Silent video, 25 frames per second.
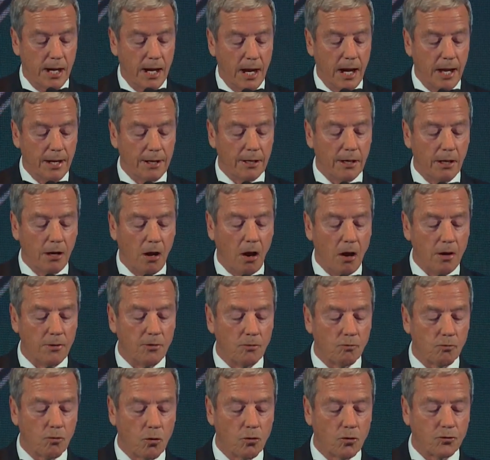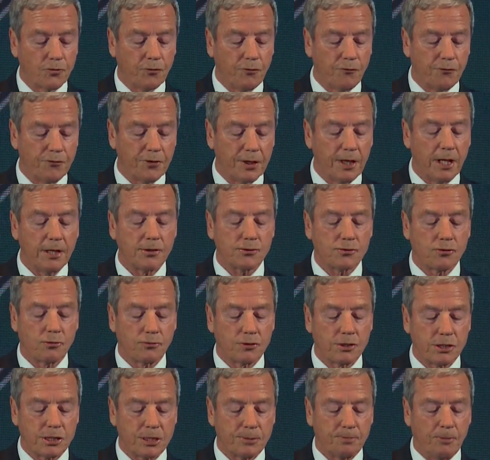and aligned the rules for financial
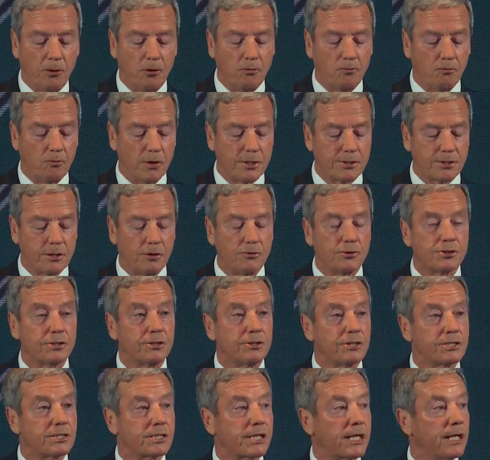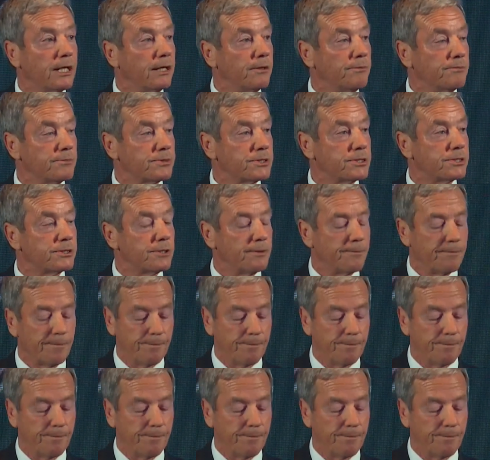dispute resolution schemes.